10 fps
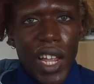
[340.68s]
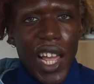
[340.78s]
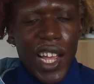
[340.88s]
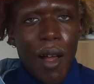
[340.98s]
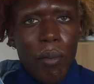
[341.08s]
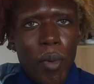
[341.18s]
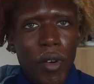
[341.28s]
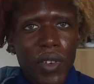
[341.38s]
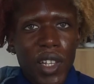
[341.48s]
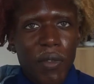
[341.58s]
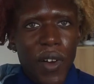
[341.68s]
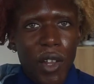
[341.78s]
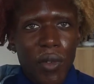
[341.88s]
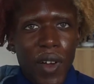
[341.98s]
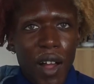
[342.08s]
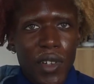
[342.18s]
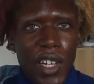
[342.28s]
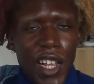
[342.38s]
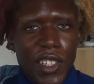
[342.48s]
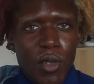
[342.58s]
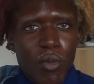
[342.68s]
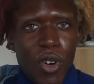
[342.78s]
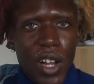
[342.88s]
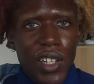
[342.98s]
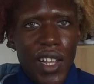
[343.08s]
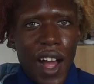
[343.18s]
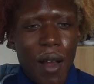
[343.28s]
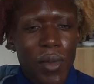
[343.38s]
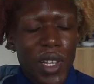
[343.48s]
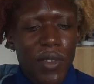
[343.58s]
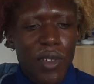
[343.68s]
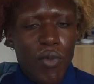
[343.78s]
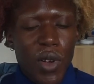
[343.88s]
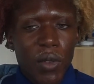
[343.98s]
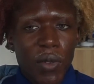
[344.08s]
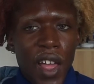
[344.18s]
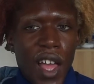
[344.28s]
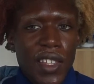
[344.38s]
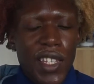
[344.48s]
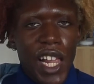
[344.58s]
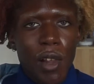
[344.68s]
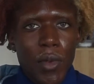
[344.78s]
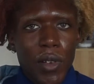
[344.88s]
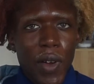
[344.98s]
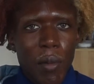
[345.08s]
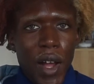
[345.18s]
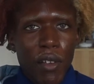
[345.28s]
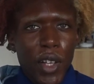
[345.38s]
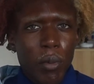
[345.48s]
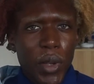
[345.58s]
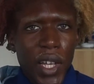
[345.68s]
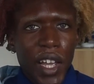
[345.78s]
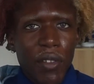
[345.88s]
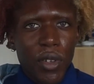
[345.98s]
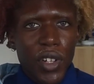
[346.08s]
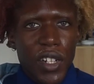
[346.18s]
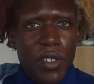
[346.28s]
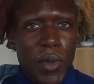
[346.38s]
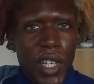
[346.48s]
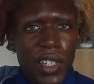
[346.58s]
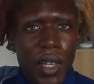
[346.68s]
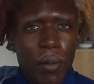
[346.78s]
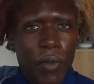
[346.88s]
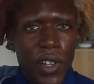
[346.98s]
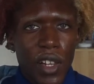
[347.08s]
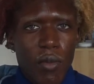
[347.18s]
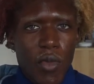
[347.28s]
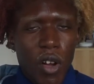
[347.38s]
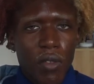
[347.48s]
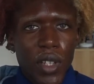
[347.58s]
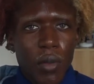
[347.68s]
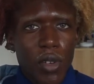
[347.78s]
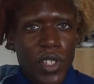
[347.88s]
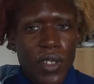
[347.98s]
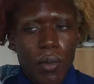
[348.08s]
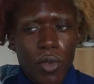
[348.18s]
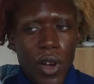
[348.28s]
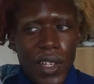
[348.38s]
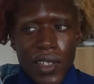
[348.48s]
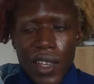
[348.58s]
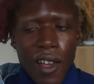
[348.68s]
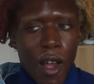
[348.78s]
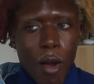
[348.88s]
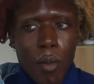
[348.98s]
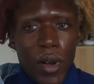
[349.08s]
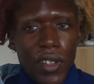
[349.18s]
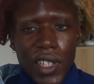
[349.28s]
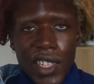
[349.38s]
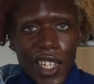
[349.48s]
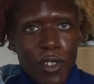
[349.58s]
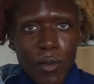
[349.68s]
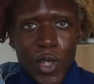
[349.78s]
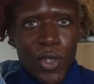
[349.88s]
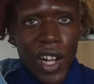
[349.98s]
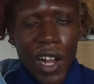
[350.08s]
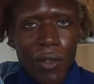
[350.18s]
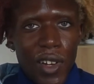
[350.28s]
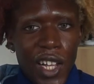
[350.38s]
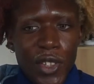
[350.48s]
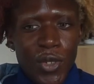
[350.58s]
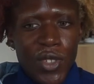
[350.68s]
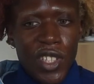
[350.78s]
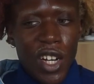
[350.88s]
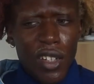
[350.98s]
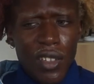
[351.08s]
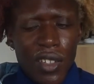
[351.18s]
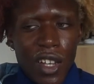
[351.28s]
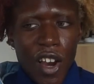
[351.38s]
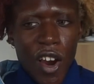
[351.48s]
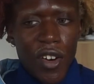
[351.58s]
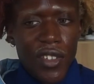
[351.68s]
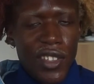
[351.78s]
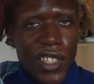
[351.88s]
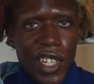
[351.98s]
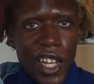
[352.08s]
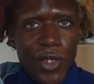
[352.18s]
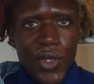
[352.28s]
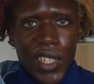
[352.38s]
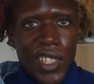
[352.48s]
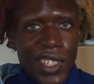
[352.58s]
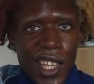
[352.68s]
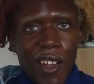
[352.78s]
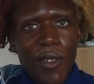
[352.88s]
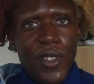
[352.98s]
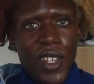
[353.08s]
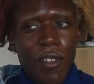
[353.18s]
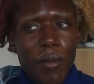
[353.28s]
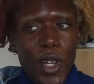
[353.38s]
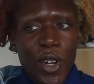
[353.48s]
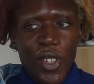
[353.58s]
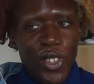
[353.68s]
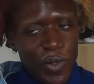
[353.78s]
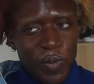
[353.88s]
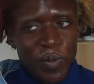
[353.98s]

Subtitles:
Like, I'm perfectly fine with having like someone I'm living with tell me if I'm having a behavior that is making them feel uncomfortable in some ways, but it doesn't mean you have like to start cursing and using this kind of stuff, because